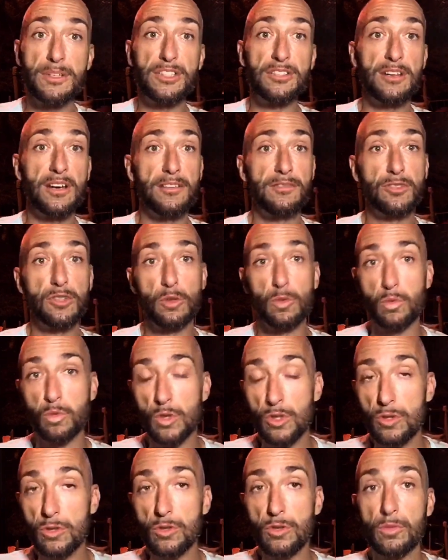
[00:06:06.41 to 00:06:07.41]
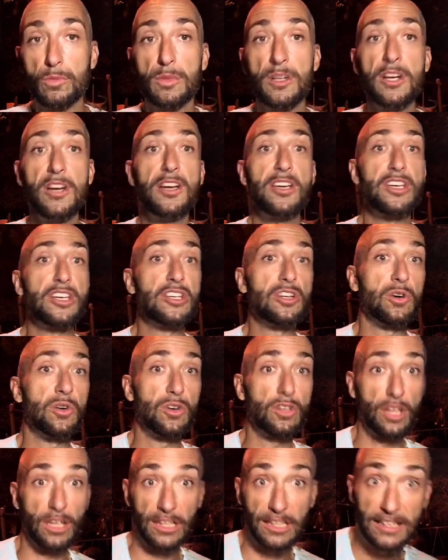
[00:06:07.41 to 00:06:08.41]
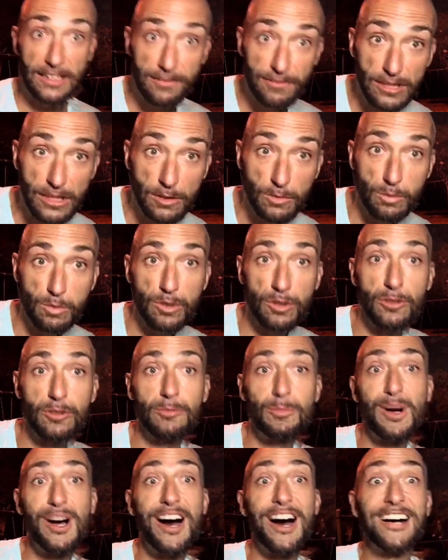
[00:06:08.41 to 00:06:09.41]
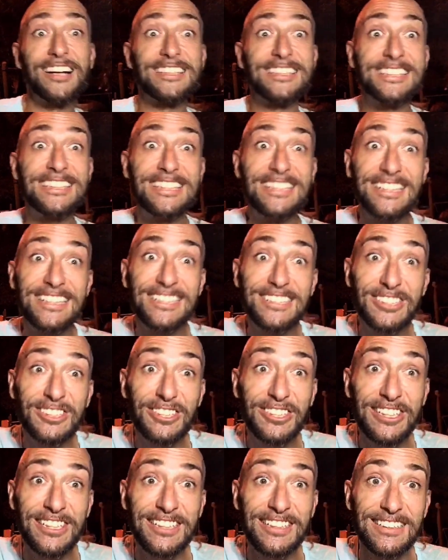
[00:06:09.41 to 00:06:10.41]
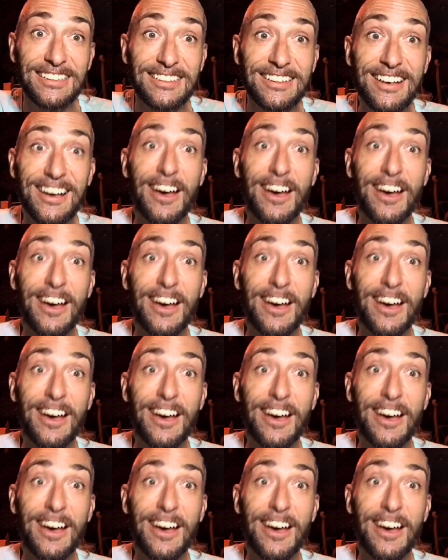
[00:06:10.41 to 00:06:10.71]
You have your room, you know, a living room, a kitchen,